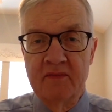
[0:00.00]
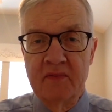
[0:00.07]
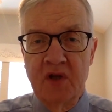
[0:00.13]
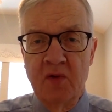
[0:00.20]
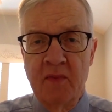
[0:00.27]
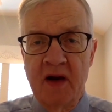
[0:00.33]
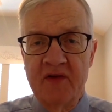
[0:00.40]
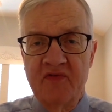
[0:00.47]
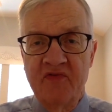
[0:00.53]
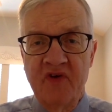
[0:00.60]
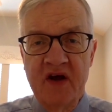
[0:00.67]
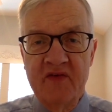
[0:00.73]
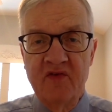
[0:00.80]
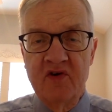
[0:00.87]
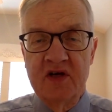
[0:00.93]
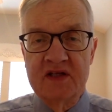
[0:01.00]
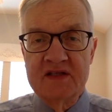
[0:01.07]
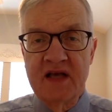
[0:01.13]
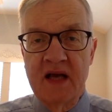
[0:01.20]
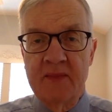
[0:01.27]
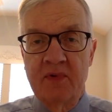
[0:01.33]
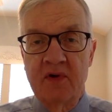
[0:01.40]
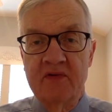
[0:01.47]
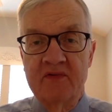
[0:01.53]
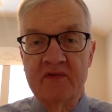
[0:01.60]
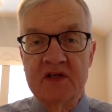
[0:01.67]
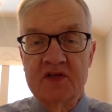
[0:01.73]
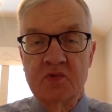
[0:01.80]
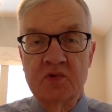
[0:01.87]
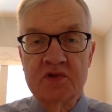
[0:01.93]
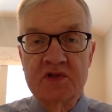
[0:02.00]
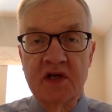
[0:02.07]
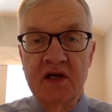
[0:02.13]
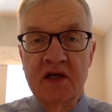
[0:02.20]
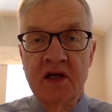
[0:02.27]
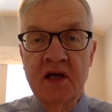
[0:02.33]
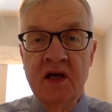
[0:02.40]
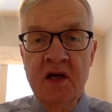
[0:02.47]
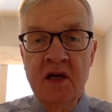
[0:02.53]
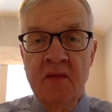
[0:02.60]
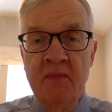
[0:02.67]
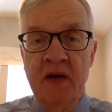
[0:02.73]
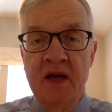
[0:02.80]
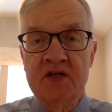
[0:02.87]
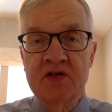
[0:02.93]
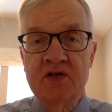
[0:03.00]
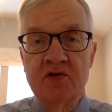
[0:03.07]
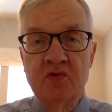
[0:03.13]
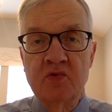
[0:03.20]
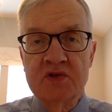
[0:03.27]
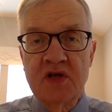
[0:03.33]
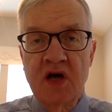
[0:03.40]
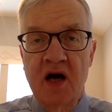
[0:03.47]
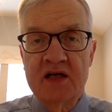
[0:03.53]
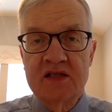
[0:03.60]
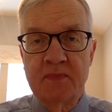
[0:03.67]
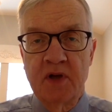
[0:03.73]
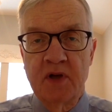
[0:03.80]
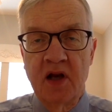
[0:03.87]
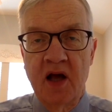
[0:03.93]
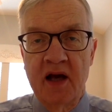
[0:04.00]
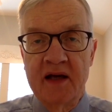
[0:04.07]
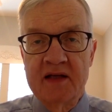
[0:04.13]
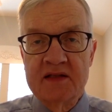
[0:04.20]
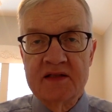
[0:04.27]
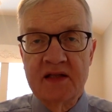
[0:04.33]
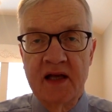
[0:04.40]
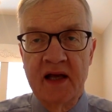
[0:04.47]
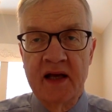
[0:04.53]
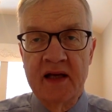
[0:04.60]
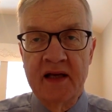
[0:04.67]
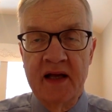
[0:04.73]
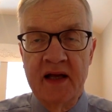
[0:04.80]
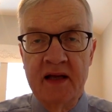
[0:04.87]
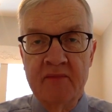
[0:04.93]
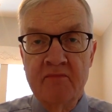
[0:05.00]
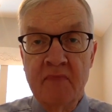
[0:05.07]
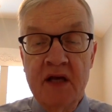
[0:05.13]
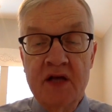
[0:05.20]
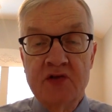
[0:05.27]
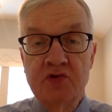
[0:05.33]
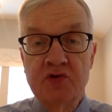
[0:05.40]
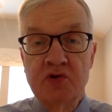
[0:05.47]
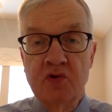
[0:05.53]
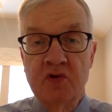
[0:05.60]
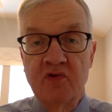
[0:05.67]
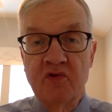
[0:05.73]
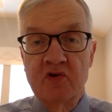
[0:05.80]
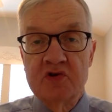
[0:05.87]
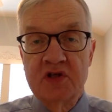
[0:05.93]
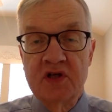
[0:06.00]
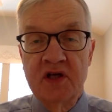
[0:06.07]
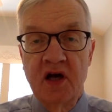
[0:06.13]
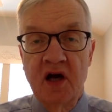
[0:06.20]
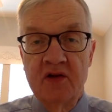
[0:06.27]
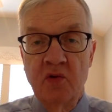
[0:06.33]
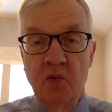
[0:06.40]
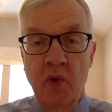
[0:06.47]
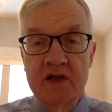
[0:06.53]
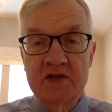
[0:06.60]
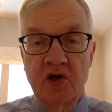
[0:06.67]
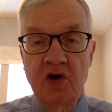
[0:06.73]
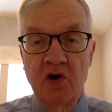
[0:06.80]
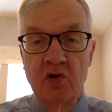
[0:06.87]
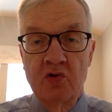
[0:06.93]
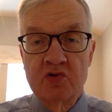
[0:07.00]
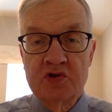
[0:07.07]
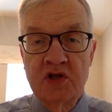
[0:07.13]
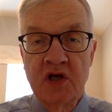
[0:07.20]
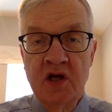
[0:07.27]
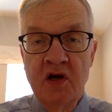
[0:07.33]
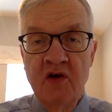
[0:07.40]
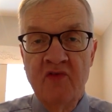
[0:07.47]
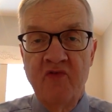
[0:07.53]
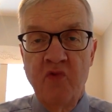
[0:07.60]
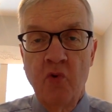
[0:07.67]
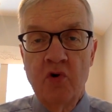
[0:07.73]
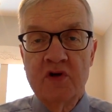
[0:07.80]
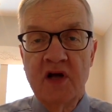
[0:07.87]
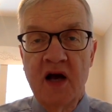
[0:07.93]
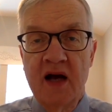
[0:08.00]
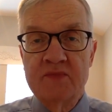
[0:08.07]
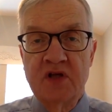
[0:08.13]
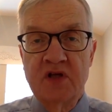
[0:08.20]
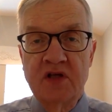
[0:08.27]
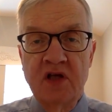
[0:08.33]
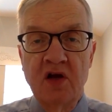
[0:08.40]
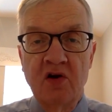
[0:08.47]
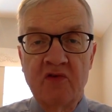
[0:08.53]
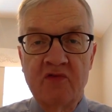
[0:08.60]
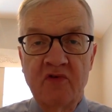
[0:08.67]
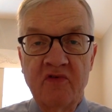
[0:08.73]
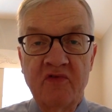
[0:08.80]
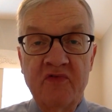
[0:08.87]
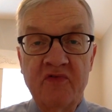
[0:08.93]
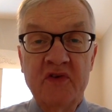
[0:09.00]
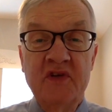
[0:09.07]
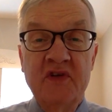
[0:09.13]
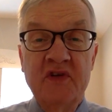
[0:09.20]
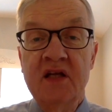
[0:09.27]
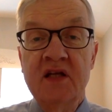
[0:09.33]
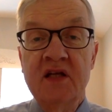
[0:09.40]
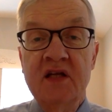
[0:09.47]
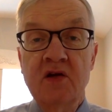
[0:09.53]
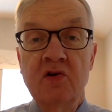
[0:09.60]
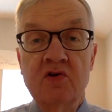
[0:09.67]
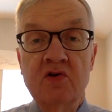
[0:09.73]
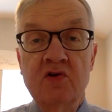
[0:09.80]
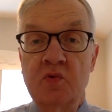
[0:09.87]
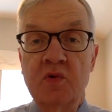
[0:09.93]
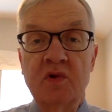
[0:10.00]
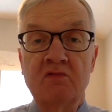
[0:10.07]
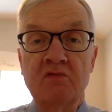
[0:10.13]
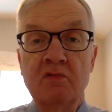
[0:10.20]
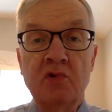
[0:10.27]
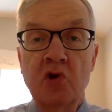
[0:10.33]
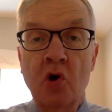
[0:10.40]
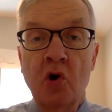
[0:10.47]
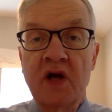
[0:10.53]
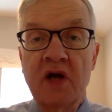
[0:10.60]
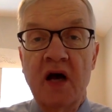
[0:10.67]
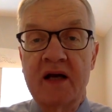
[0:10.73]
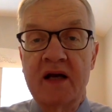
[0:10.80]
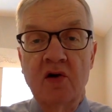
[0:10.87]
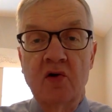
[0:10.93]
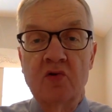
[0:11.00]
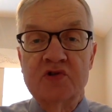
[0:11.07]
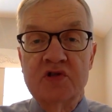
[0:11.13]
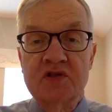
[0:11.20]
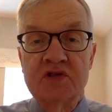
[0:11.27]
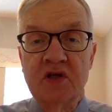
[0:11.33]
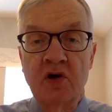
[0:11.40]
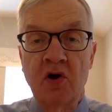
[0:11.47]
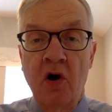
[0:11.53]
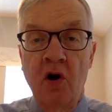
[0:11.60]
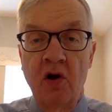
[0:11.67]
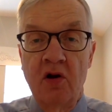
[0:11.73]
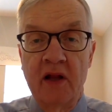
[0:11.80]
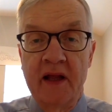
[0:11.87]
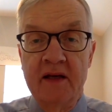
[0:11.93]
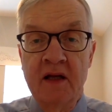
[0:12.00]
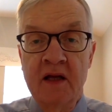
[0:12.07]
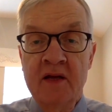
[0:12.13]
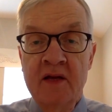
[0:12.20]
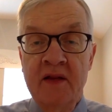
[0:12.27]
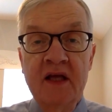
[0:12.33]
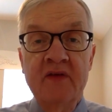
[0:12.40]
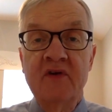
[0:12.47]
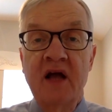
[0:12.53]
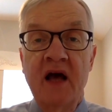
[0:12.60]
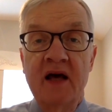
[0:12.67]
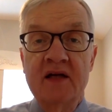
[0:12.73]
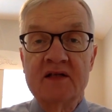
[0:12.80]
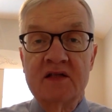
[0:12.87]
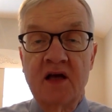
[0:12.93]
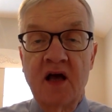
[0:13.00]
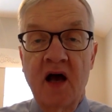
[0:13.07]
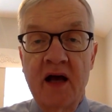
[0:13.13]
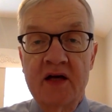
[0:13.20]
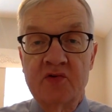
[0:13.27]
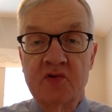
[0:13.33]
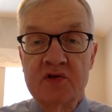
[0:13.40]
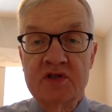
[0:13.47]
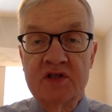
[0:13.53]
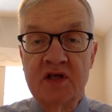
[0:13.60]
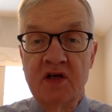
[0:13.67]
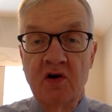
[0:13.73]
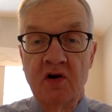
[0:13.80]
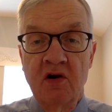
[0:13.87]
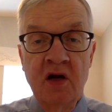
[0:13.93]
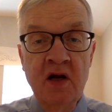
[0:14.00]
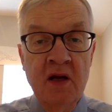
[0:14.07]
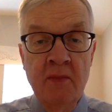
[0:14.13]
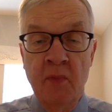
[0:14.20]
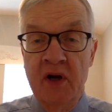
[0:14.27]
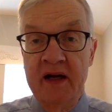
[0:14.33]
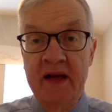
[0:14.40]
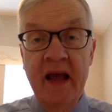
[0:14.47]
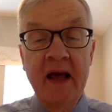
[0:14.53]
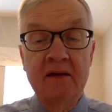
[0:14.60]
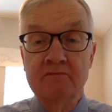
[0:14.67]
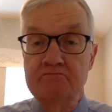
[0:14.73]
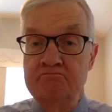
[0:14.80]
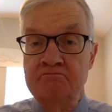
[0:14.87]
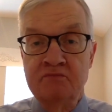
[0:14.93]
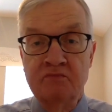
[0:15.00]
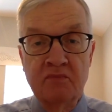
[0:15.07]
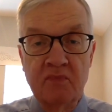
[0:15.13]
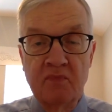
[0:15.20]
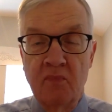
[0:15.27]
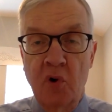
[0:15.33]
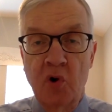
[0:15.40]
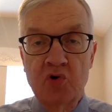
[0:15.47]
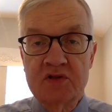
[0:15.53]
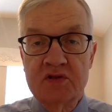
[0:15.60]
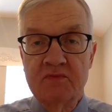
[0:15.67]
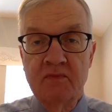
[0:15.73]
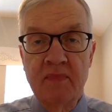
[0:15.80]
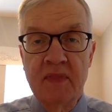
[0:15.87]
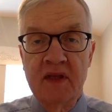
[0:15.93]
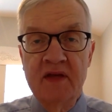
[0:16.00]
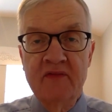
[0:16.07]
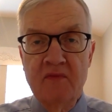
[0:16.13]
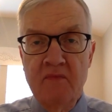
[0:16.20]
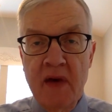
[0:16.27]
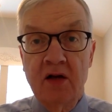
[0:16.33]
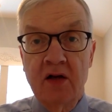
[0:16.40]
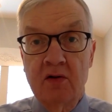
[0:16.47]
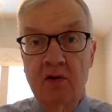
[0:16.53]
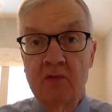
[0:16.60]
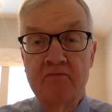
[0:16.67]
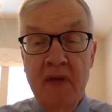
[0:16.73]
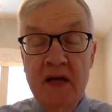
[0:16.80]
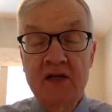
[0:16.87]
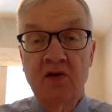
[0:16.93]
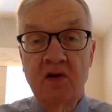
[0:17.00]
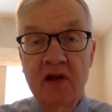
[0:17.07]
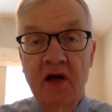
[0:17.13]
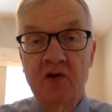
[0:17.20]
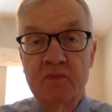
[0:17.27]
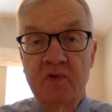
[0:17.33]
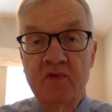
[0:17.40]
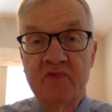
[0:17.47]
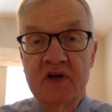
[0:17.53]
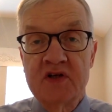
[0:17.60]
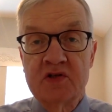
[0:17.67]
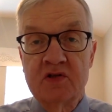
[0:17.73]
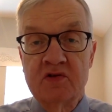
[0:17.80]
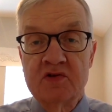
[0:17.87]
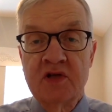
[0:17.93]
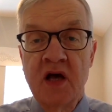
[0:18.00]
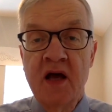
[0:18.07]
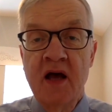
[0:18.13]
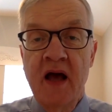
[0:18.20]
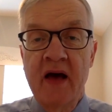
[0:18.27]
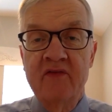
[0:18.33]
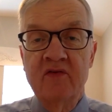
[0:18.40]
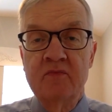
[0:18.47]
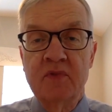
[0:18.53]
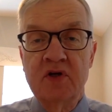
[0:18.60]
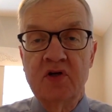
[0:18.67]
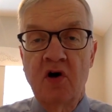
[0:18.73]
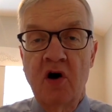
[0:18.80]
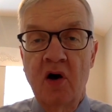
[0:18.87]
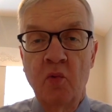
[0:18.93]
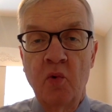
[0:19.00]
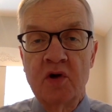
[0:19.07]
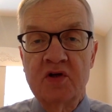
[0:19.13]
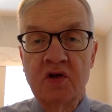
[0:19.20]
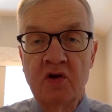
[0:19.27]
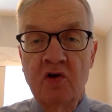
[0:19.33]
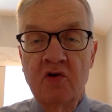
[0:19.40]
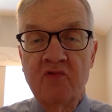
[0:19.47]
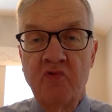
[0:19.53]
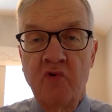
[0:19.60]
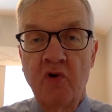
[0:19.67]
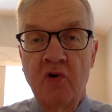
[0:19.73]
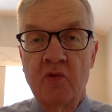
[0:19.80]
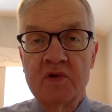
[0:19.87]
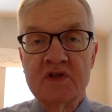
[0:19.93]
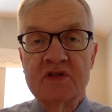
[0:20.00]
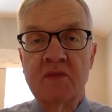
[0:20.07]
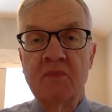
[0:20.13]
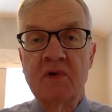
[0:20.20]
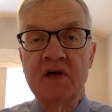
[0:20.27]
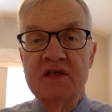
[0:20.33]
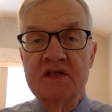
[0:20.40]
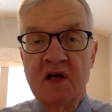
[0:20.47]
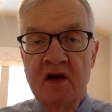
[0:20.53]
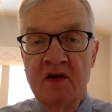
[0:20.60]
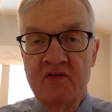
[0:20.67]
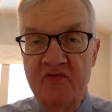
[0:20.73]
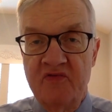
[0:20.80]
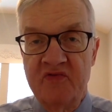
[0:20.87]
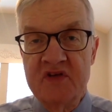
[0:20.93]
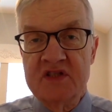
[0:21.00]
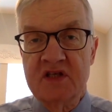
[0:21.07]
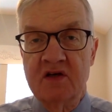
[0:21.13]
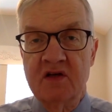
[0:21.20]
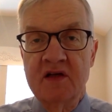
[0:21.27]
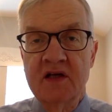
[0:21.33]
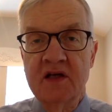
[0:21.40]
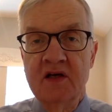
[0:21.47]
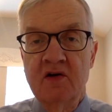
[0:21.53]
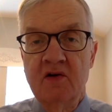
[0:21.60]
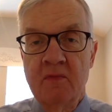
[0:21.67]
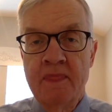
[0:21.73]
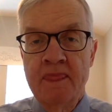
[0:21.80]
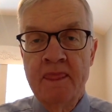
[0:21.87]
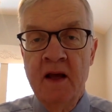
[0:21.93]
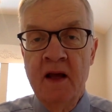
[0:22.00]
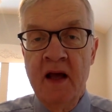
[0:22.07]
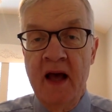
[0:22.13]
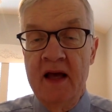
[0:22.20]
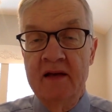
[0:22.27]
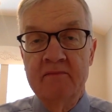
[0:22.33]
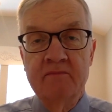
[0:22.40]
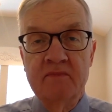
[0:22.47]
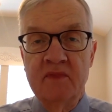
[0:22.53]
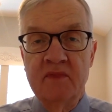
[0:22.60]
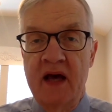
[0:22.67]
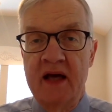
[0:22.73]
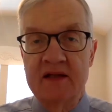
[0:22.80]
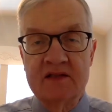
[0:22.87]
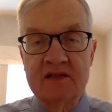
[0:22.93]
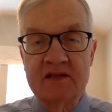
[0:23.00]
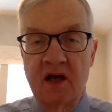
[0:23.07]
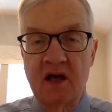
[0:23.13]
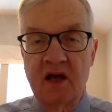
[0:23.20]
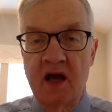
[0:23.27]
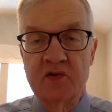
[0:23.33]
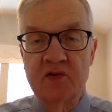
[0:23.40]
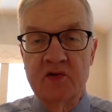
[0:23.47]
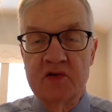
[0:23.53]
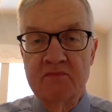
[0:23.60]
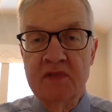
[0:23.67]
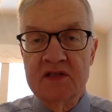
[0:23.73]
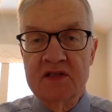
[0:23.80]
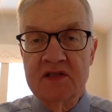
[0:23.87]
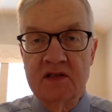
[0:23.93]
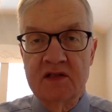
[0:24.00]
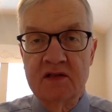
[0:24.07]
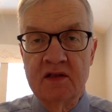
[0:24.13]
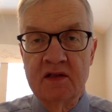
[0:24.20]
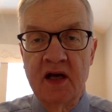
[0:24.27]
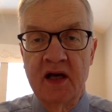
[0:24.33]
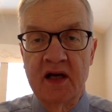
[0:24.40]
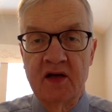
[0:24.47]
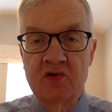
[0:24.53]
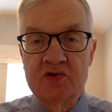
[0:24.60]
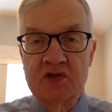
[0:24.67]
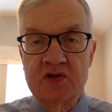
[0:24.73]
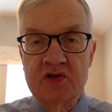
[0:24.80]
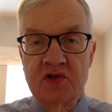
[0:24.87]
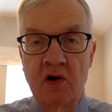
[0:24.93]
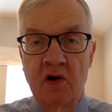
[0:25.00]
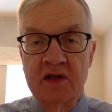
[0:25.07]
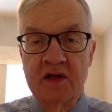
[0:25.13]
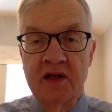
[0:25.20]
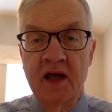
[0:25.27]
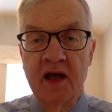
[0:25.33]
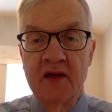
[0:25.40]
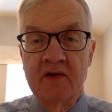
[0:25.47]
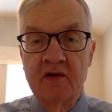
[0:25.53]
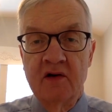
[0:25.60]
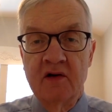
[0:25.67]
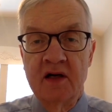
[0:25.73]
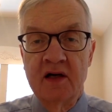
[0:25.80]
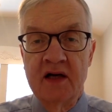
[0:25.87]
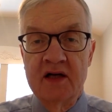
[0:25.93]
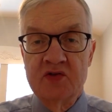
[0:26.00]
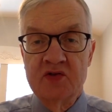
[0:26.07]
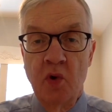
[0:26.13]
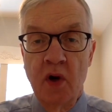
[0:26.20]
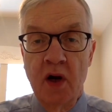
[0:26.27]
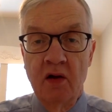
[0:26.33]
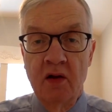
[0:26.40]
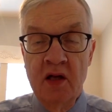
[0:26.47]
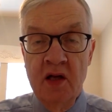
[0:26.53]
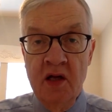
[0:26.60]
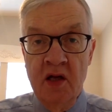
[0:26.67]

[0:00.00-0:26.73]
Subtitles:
My favorite example of this was a patient who was hospitalized at a major university on the West Coast 4 times a year for 15 years with no diagnosis at all. And they even had a psychiatrist see her. But again, most even mental health professionals haven't been taught what to look for when somebody's physically ill. And that psychiatrist missed the diagnosis altogether as well.